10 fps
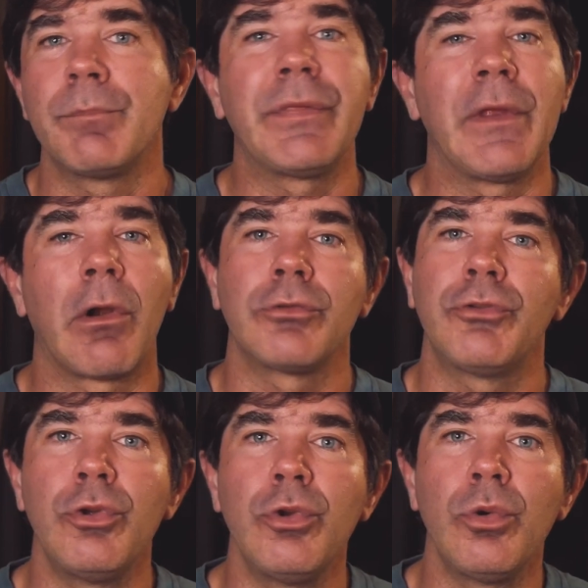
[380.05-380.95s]
But there are
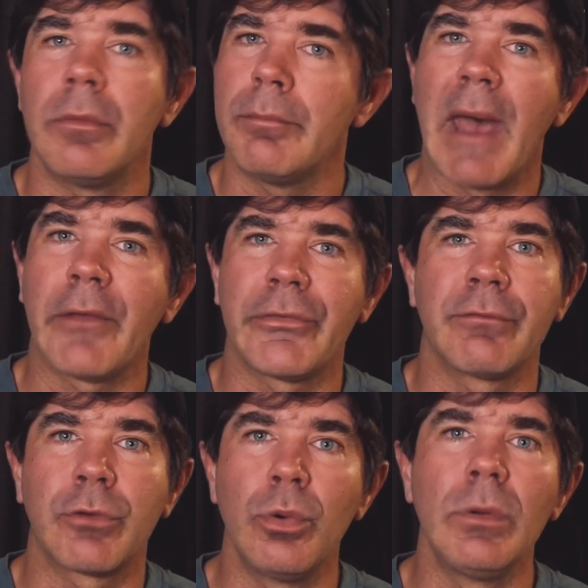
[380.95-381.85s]
two
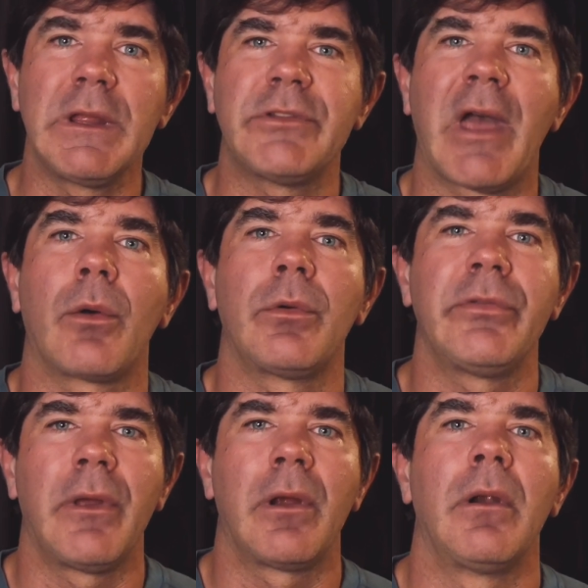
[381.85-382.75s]
massive cooling
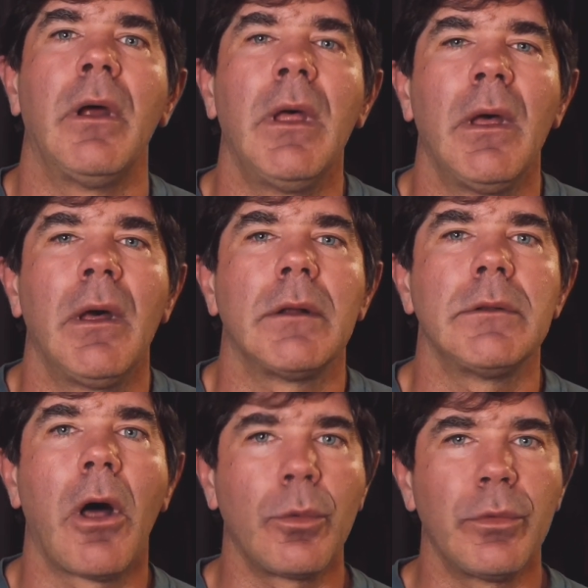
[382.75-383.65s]
towers there,
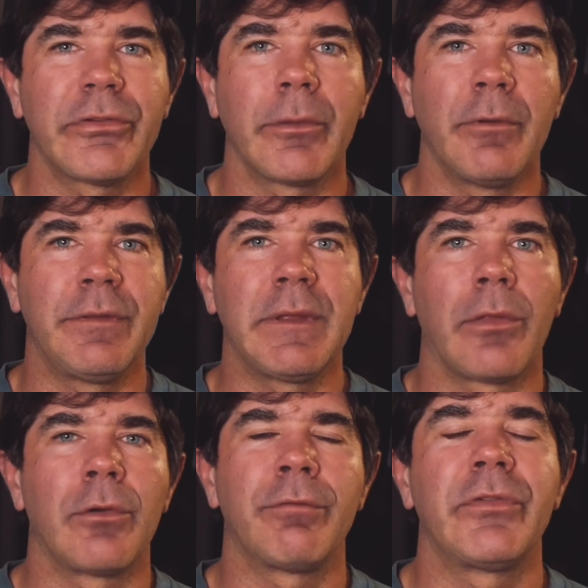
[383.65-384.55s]
along with some of the
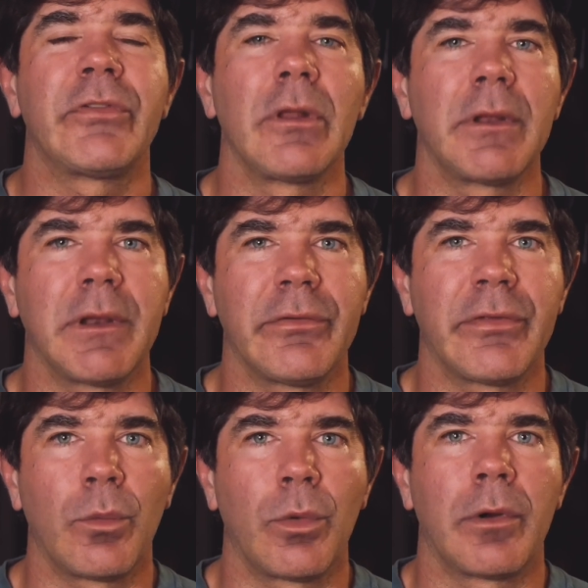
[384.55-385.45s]
other facilities
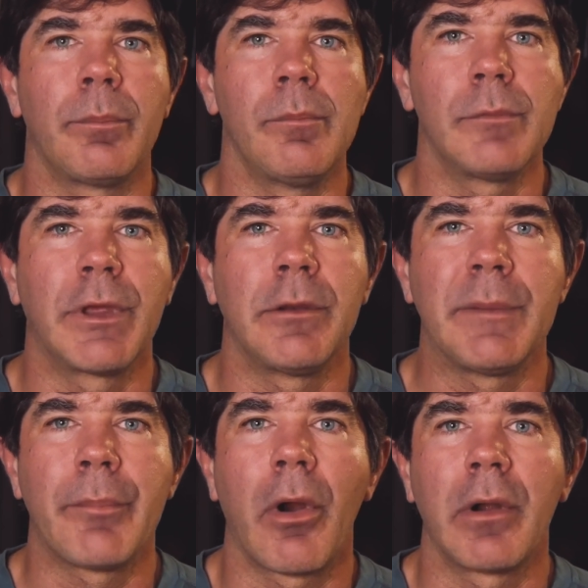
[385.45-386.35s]
that were going to
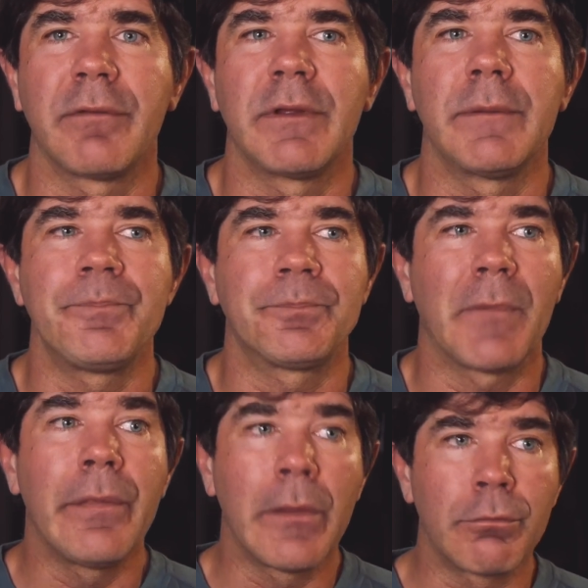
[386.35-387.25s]
be part of it,
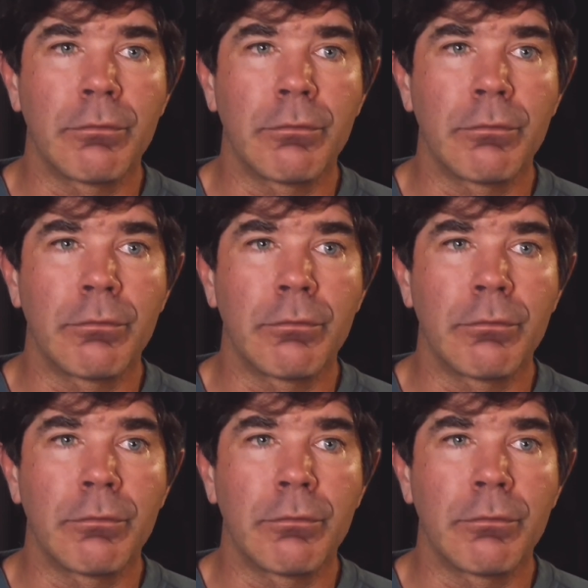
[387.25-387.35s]
and they're